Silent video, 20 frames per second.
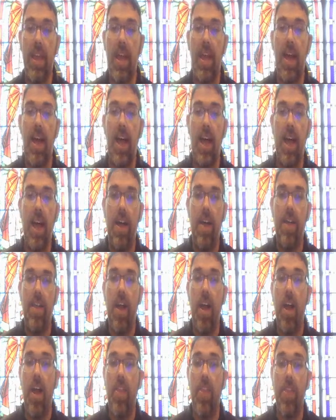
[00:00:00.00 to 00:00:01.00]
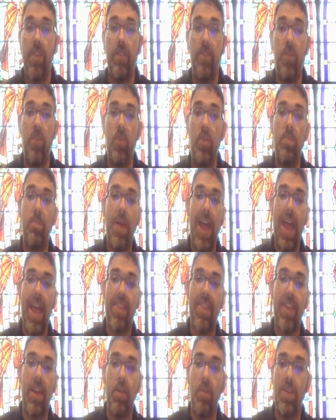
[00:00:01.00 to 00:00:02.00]
the food
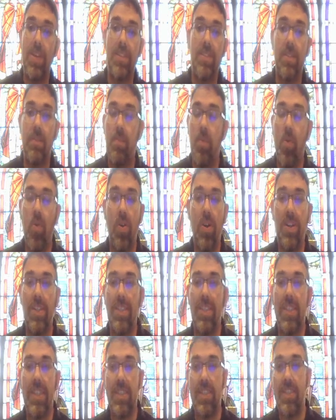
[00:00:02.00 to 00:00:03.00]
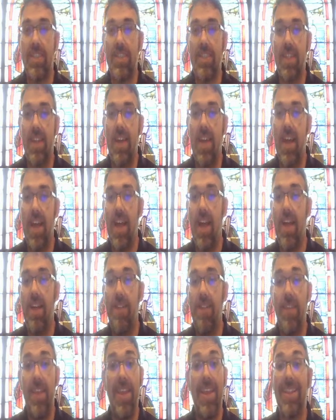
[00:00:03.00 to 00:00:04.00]
bank that we support just
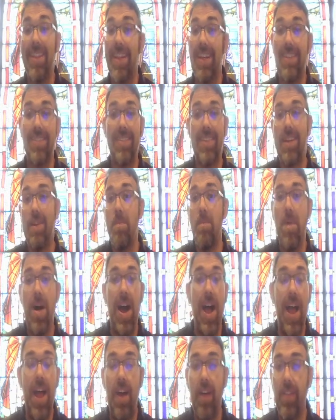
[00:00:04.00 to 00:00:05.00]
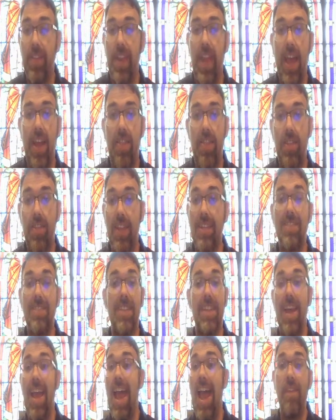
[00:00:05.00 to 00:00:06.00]
less than
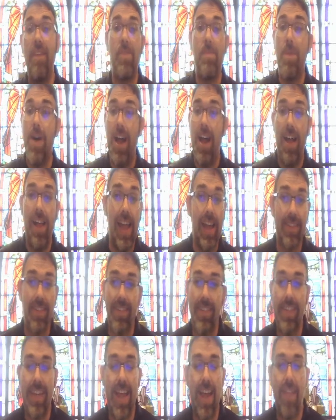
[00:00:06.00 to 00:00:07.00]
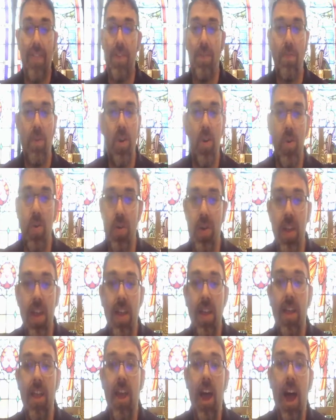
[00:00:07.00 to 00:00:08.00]
a half a mile actually down the road
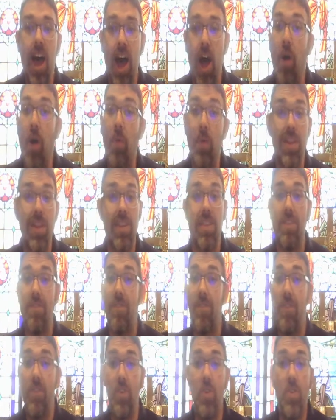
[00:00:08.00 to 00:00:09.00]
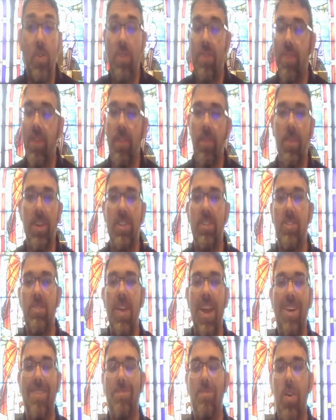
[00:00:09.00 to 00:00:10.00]
with food from what you
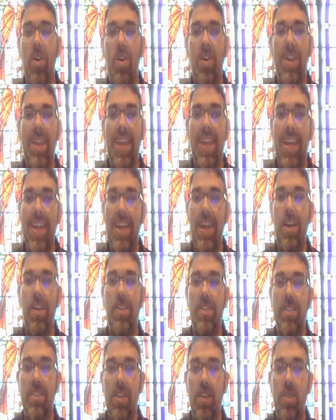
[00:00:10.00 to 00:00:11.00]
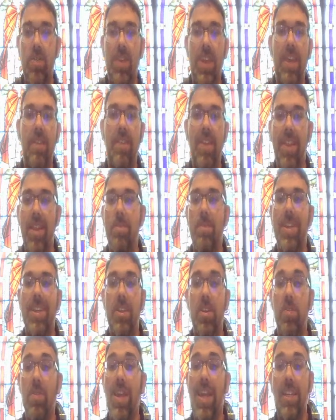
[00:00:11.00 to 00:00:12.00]
have brought in, and also giving them a
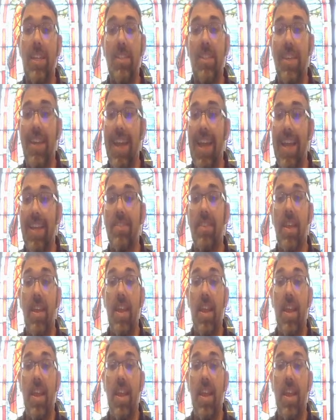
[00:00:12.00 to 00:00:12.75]
donation as